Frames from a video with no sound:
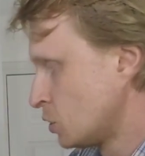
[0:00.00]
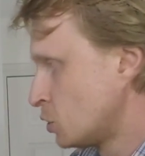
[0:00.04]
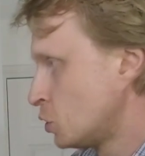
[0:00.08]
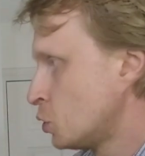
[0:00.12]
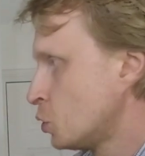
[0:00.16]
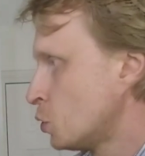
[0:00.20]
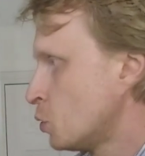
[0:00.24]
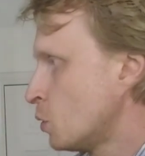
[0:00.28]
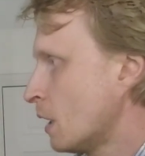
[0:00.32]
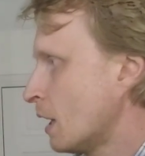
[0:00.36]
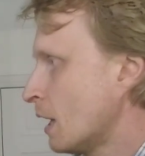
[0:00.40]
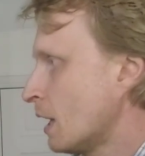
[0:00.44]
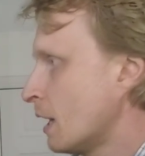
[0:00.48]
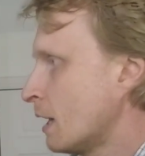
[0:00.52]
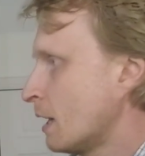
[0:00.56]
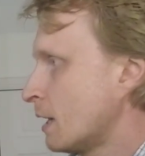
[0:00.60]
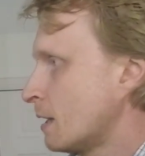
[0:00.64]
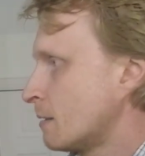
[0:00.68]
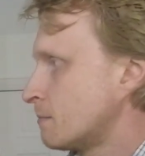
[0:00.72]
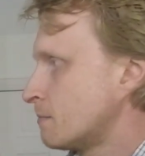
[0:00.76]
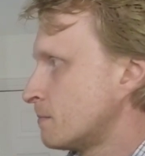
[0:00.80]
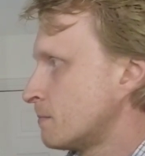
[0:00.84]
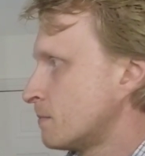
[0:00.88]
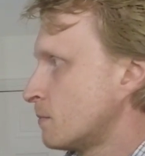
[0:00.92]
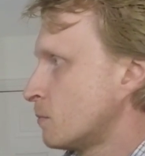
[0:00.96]
to
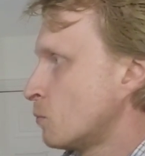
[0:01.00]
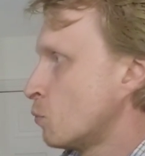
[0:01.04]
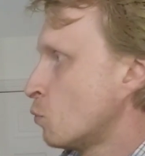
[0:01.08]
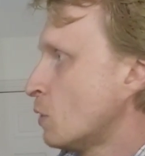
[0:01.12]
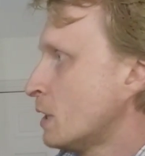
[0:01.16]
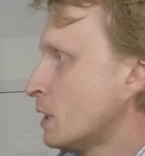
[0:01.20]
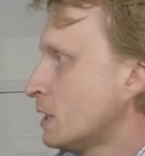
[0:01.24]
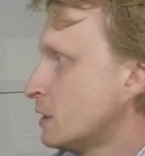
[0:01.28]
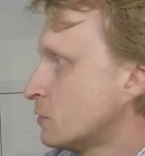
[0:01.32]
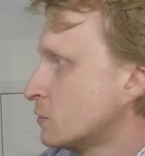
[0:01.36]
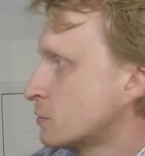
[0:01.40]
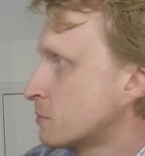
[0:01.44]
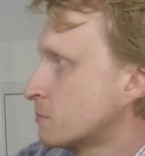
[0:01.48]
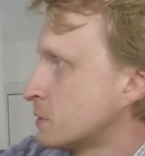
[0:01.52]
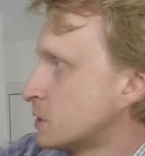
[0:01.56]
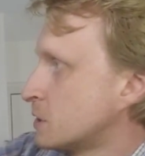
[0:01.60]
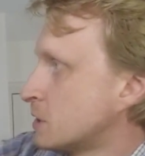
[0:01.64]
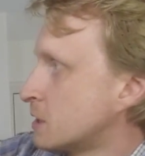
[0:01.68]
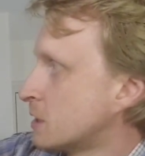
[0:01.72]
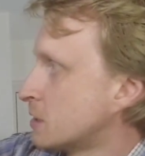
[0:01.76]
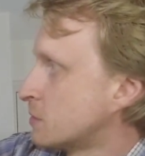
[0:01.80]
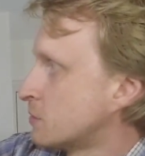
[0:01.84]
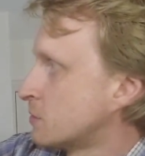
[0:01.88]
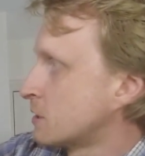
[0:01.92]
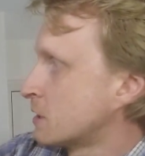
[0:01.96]
a windows
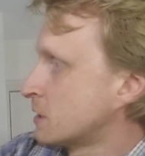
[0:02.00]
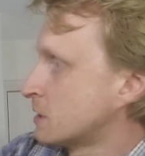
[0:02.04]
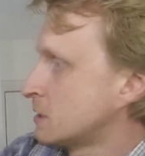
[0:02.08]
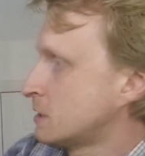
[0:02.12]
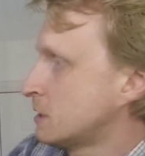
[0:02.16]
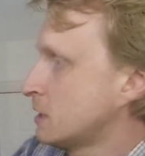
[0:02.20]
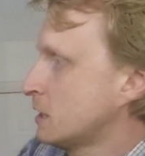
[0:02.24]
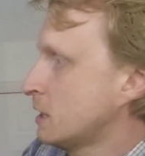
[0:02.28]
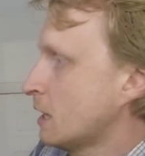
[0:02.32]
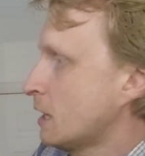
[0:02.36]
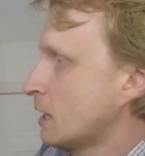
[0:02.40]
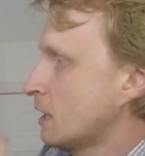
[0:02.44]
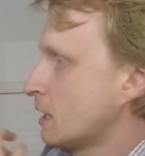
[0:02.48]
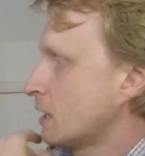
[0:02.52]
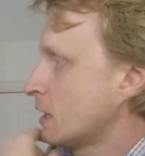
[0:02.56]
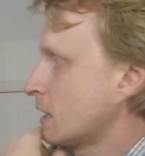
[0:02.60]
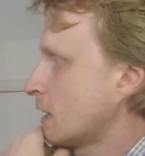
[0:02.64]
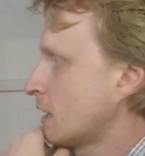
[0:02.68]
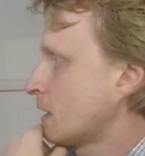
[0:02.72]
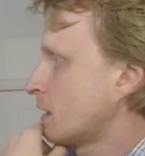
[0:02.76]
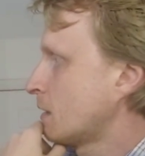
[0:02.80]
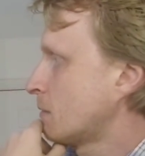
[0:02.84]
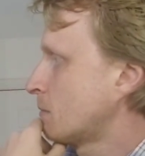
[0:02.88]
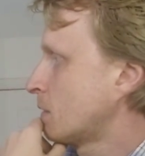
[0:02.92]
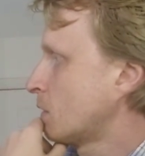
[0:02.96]
machine as you can see i
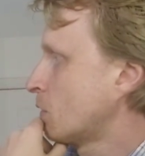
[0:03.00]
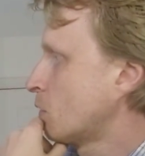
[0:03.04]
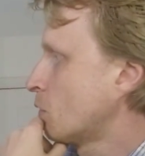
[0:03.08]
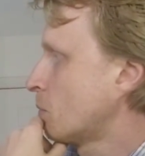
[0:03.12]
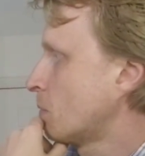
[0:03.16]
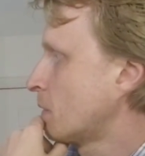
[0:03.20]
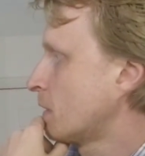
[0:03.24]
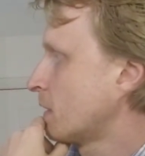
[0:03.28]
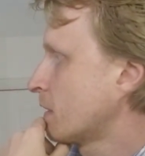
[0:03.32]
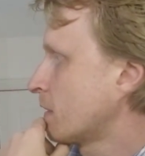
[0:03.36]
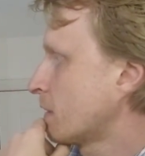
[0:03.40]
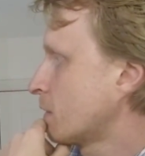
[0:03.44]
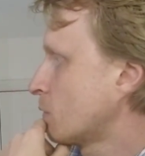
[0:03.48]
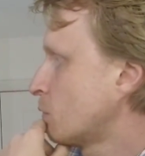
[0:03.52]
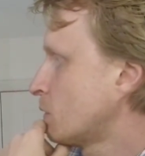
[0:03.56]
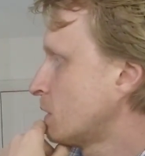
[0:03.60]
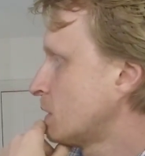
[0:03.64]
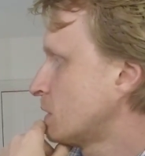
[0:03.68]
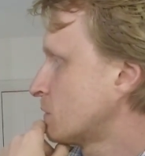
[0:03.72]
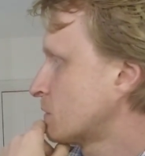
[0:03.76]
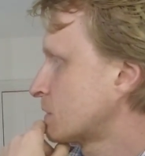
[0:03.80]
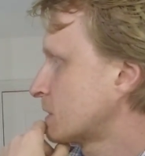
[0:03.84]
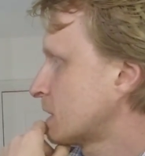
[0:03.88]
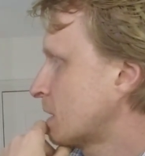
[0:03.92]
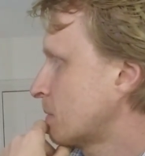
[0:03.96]
am opening the
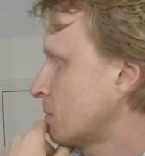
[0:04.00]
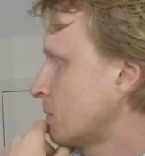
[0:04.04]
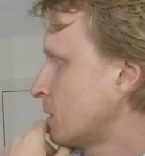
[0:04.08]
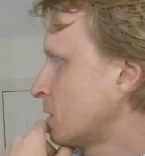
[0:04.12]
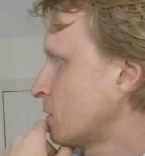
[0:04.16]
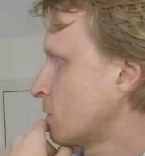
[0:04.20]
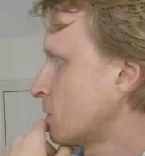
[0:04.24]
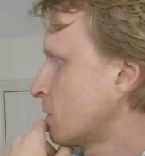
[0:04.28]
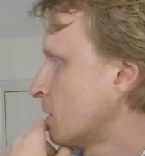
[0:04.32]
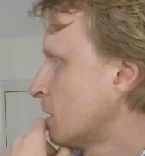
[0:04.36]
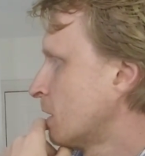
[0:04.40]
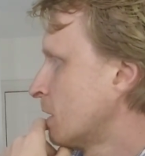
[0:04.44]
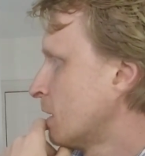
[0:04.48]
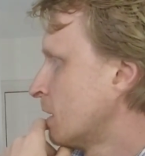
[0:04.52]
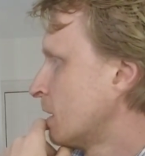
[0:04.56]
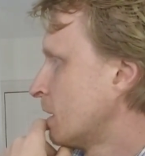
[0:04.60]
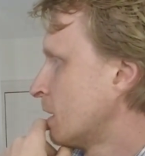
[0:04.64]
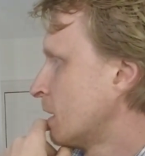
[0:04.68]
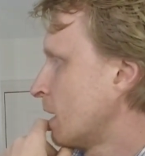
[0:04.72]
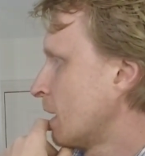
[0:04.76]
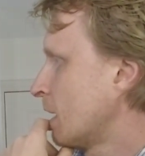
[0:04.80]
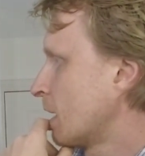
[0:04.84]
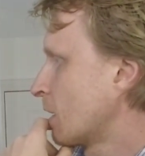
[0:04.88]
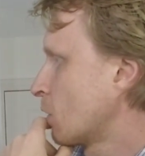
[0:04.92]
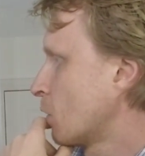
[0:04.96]
windows start menu
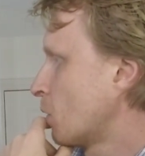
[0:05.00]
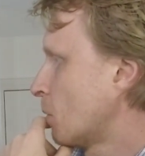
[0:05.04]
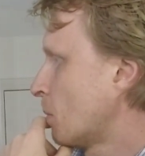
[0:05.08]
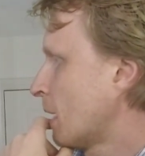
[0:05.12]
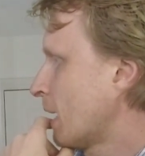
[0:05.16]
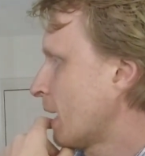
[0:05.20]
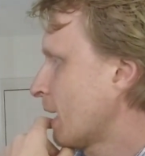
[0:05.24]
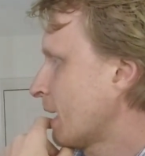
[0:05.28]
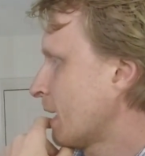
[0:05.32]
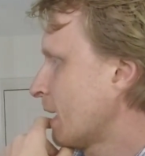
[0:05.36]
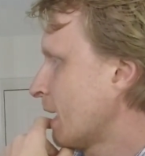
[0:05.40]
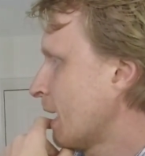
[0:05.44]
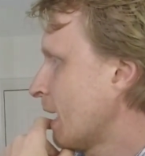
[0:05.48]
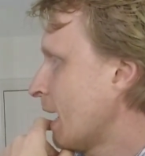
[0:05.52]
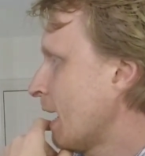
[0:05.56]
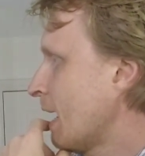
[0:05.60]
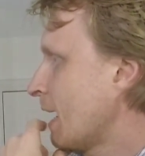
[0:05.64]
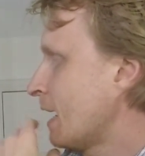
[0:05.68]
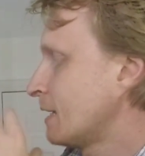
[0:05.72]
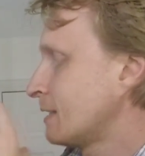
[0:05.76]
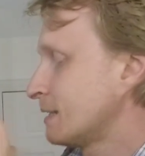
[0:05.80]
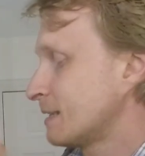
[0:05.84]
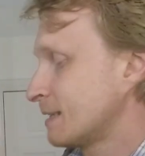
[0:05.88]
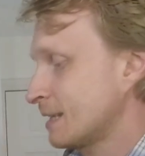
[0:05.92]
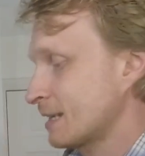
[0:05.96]
and go back here
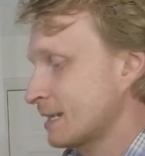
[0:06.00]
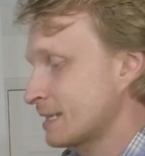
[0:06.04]
and